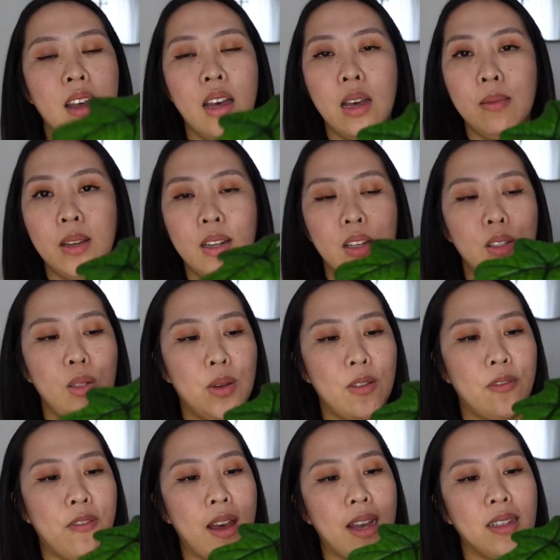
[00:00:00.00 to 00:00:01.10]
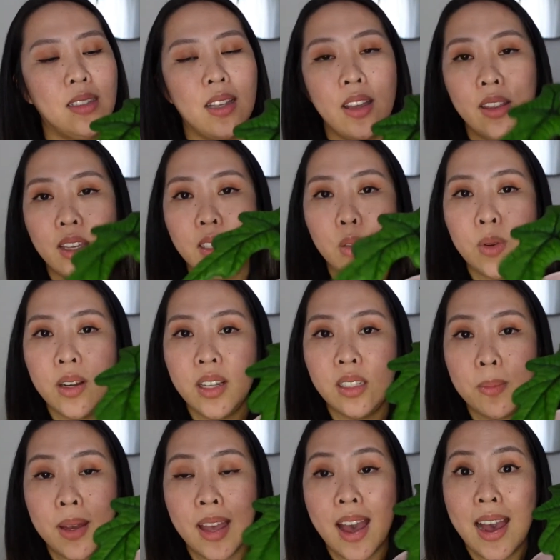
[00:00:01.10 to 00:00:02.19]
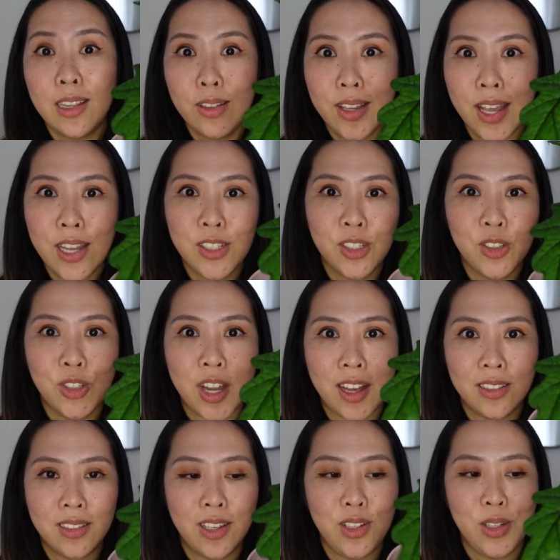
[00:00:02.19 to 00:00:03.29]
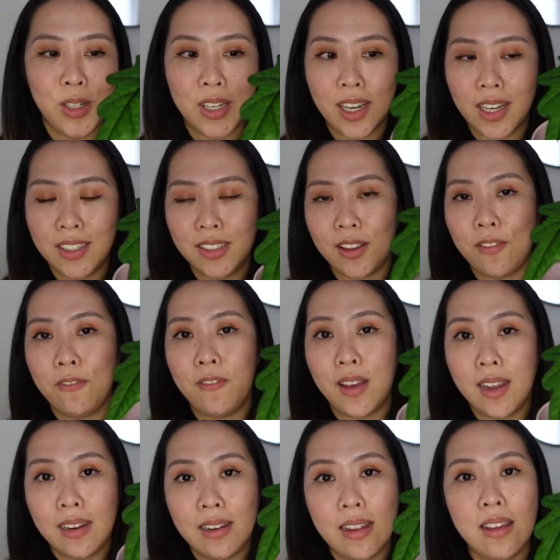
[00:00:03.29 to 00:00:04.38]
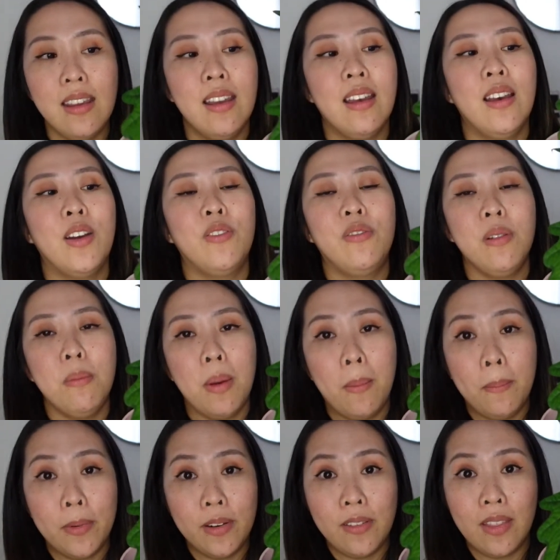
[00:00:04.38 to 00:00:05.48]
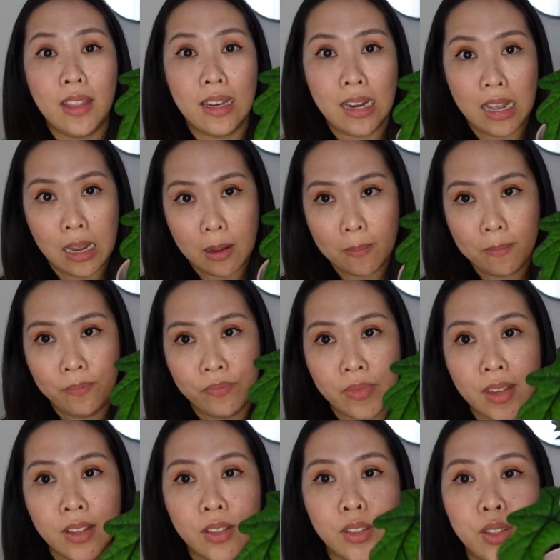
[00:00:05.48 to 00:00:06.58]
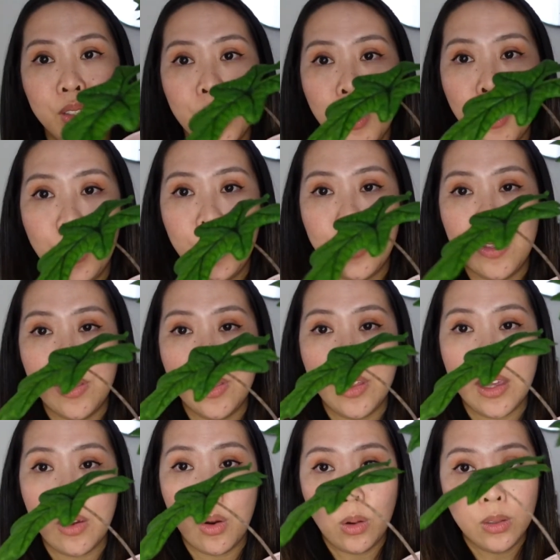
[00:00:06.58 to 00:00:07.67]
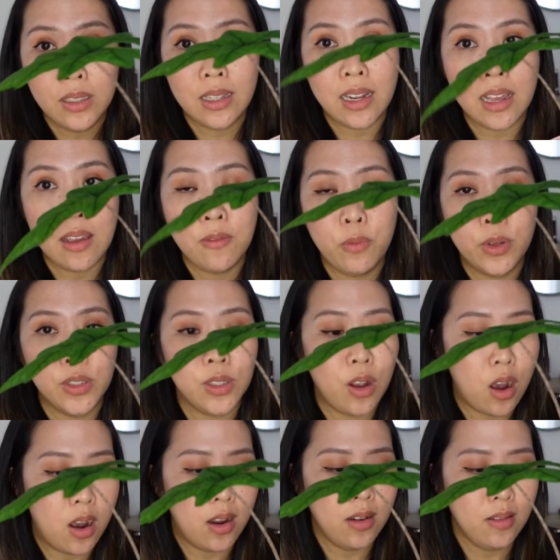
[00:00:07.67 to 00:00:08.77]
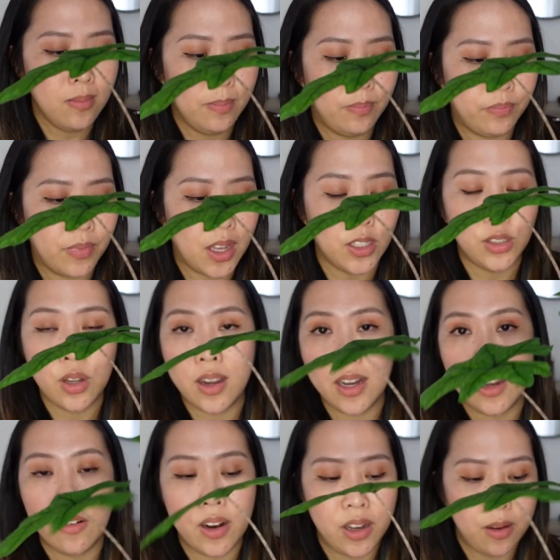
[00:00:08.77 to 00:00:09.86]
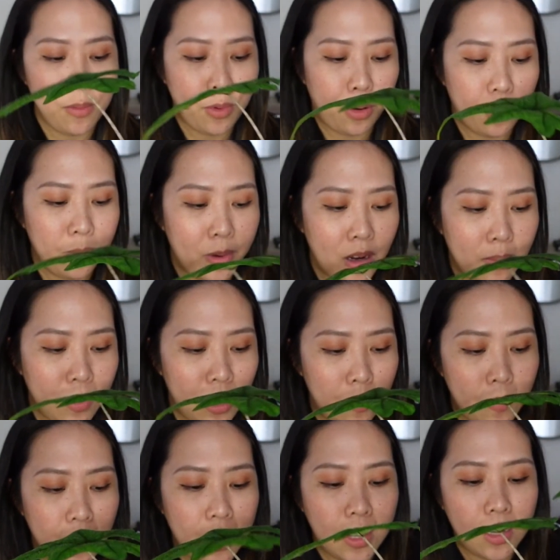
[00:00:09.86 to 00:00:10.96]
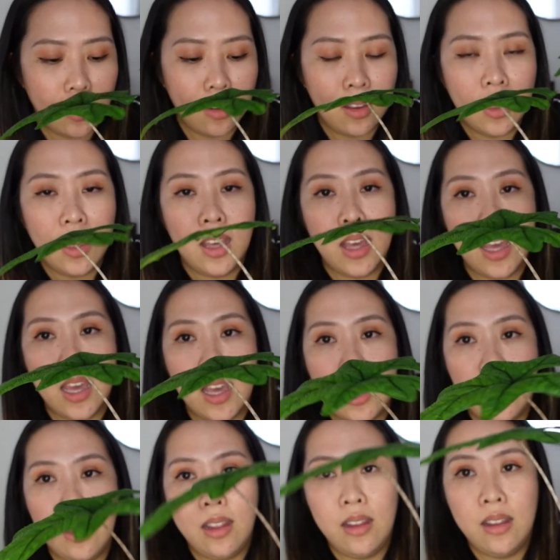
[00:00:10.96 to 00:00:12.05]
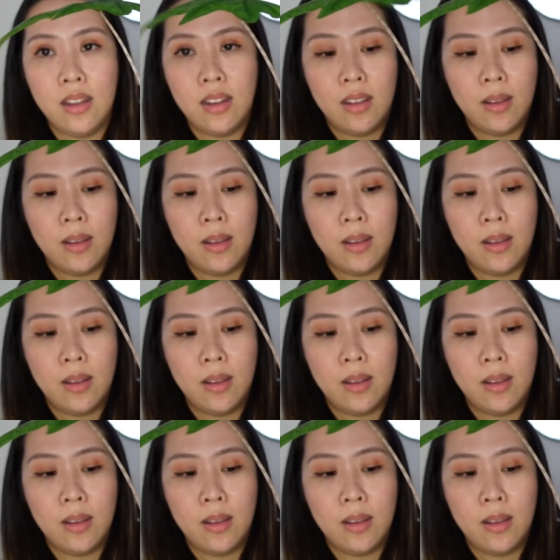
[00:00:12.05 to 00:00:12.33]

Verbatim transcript: I'm gonna do it fast. This one is my Alocasia Jacklyn. You guys, I finally remembered the name. So the old leaf was gone. It's not here anymore, but I'm keeping it in